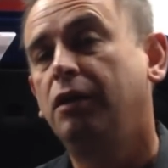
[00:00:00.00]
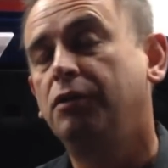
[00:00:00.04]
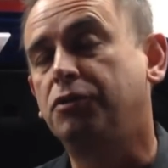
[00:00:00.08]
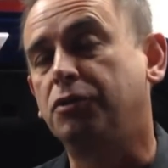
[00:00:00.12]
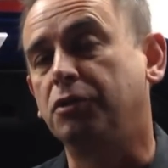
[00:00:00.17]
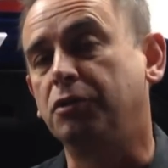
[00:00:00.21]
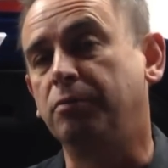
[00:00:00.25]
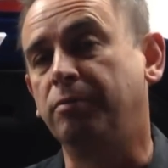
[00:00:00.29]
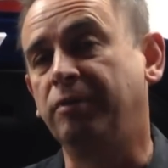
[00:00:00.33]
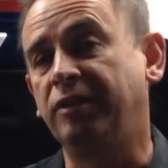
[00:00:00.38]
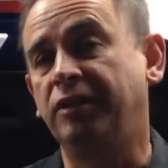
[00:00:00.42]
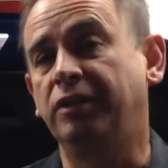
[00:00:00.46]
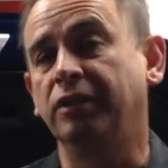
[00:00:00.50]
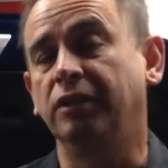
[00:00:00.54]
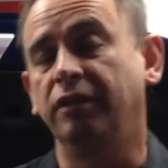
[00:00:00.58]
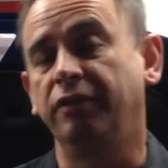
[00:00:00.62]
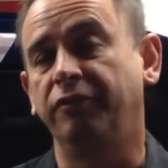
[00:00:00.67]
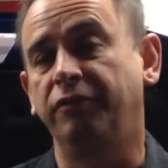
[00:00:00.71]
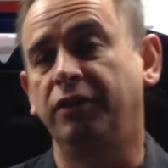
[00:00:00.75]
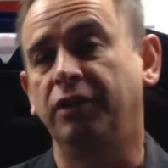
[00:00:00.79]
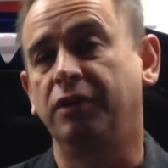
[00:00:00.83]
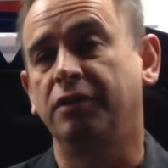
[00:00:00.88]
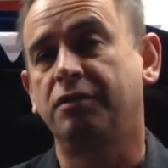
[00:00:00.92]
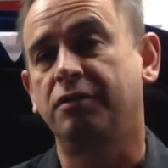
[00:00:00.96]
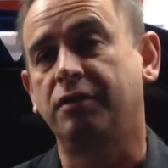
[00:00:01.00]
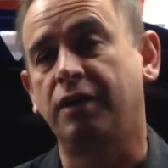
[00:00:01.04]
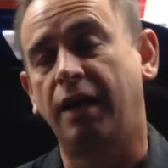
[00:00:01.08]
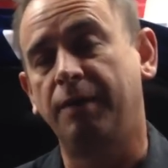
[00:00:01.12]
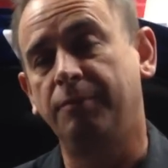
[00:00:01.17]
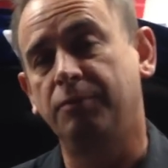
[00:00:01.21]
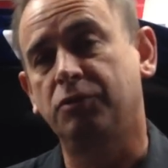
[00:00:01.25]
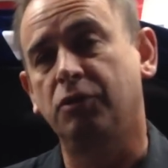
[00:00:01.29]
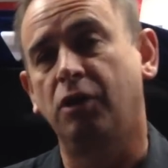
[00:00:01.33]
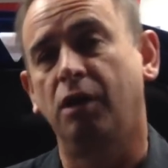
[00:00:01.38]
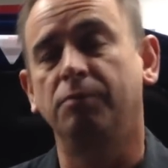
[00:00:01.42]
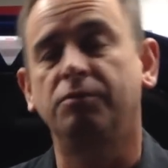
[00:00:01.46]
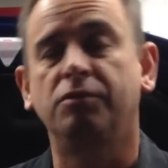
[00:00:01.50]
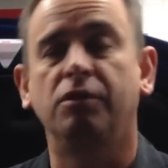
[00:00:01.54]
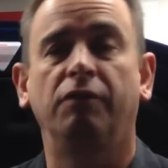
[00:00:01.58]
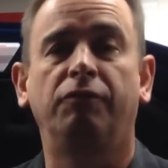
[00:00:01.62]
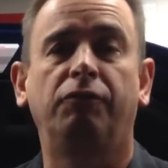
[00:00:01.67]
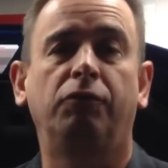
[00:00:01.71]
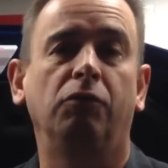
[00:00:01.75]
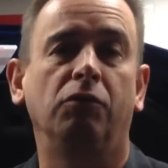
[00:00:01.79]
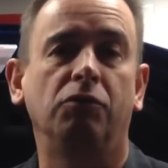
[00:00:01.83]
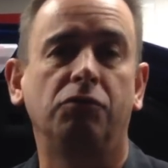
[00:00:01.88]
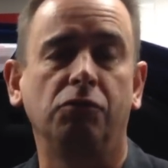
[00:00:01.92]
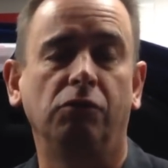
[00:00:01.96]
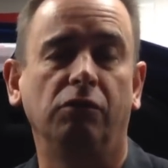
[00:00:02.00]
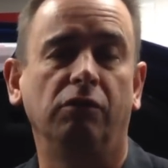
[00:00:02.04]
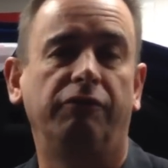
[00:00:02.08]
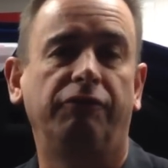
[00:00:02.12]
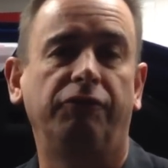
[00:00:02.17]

to be delivered at the same time, so of course all the